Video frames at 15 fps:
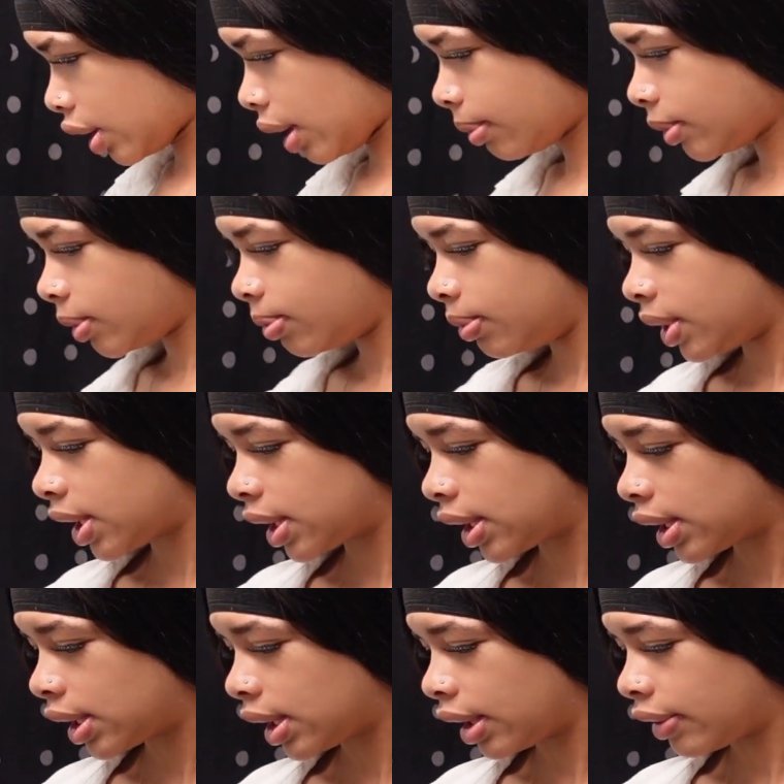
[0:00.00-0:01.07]
I'm missing
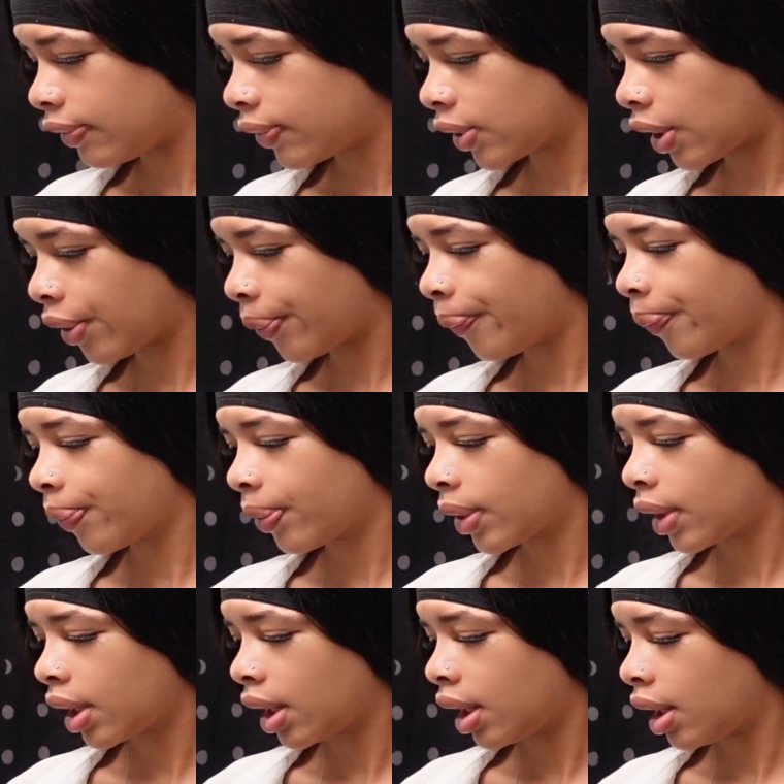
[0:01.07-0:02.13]
stuff. So,
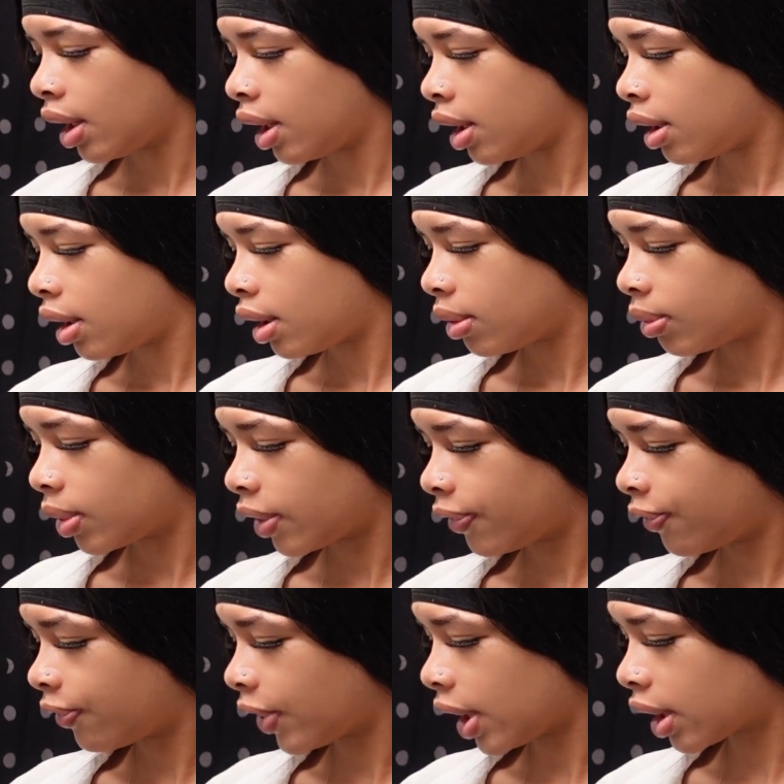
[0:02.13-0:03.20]
what the
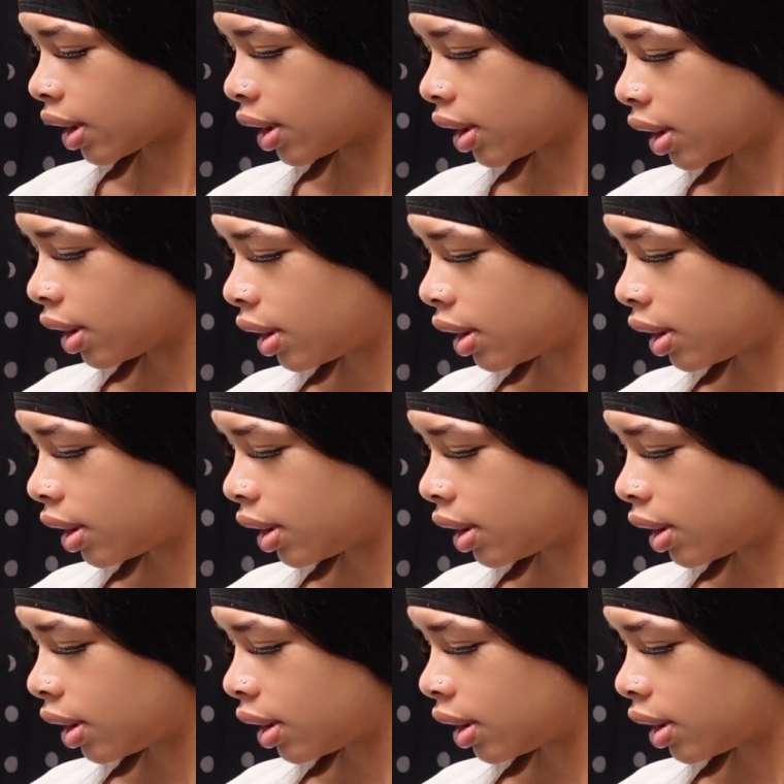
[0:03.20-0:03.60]
fuck?